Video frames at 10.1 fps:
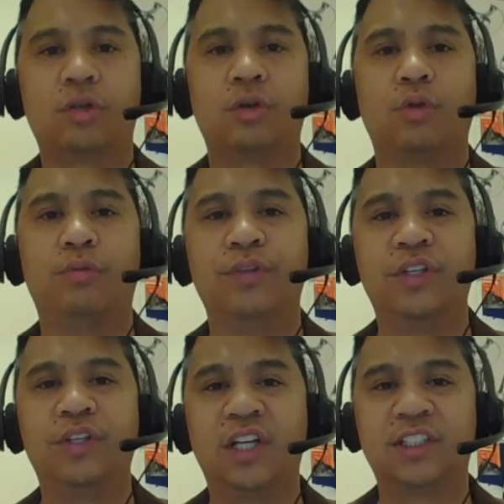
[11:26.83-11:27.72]

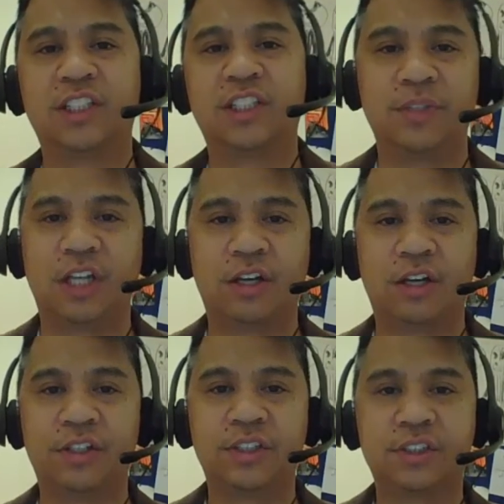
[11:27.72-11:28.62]
Hopefully you got something out
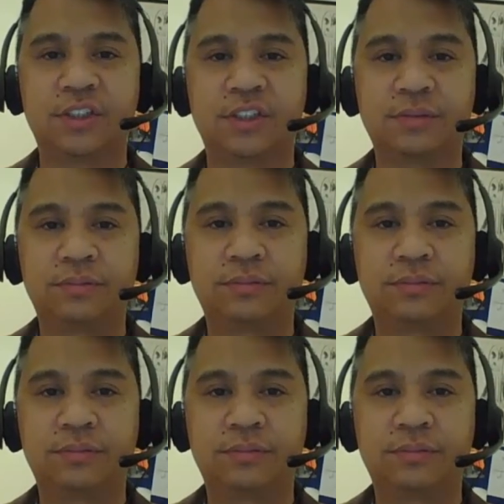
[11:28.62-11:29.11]
of this.